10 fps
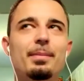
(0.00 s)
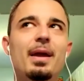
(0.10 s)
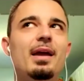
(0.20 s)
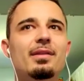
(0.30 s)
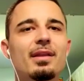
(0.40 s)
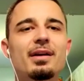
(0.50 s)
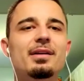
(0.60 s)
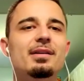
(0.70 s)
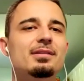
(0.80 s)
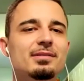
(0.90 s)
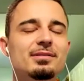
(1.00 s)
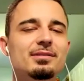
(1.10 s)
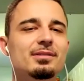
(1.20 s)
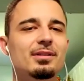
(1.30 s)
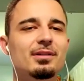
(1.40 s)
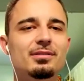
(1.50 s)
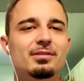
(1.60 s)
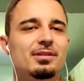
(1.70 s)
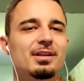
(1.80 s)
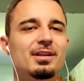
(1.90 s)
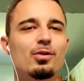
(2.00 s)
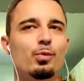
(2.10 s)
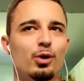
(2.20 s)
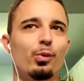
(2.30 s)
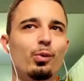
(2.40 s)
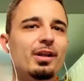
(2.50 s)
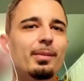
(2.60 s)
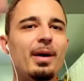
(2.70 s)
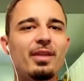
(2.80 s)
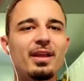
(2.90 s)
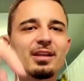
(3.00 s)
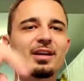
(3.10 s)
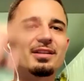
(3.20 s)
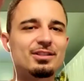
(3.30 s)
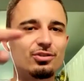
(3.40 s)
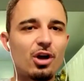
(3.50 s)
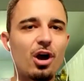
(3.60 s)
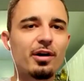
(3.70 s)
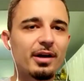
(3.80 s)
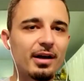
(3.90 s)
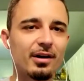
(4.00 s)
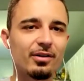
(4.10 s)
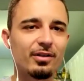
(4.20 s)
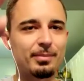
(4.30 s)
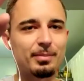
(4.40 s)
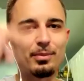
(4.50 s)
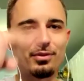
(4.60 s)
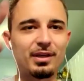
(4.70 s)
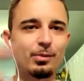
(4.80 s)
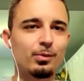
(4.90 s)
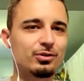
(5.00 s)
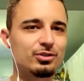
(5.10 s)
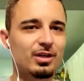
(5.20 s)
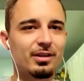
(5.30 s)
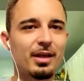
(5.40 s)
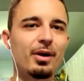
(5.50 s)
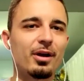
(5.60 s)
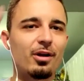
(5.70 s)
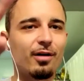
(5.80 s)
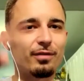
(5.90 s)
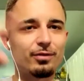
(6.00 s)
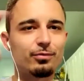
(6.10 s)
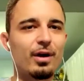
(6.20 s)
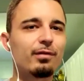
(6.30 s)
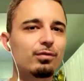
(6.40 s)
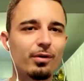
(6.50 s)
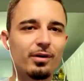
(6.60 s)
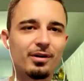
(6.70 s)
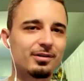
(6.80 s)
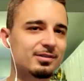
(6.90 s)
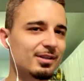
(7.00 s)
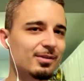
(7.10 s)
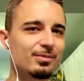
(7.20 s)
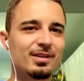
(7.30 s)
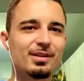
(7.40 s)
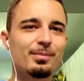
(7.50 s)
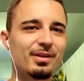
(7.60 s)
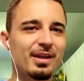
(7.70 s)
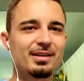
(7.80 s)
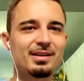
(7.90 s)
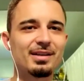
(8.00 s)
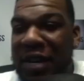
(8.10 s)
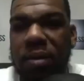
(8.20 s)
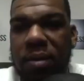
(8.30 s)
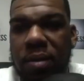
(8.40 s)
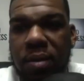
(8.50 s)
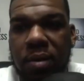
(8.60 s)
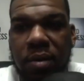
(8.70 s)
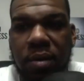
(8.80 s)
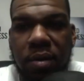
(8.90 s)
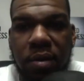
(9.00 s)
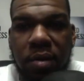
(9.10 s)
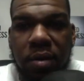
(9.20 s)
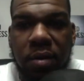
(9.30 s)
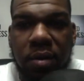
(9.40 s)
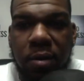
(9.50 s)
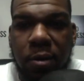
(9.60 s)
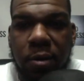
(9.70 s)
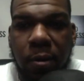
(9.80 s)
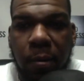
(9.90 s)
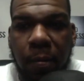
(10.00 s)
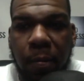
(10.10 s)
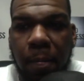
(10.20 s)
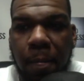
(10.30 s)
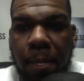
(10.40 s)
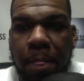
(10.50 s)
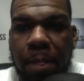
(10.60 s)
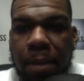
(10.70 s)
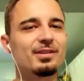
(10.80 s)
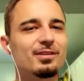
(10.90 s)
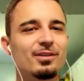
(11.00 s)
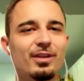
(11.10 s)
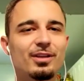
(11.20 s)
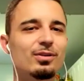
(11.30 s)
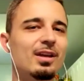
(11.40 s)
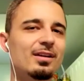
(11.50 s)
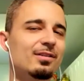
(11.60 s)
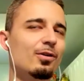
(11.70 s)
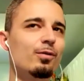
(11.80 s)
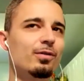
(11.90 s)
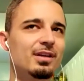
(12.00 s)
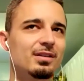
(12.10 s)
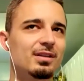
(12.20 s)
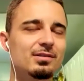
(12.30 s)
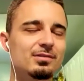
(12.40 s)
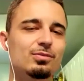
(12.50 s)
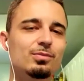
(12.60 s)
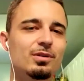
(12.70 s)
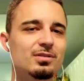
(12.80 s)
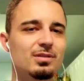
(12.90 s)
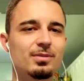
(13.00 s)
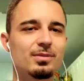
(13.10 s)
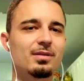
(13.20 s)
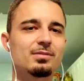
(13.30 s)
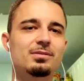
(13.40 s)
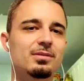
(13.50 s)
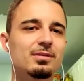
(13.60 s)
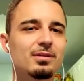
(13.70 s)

Like man, like you know, we were worried about like the initials RL, like people thinking we were trying to like bite off like Ralph Lauren or something. But like at the end of the day, it was like, no, let's just go with it. You know, like you can't overthink things too much sometimes.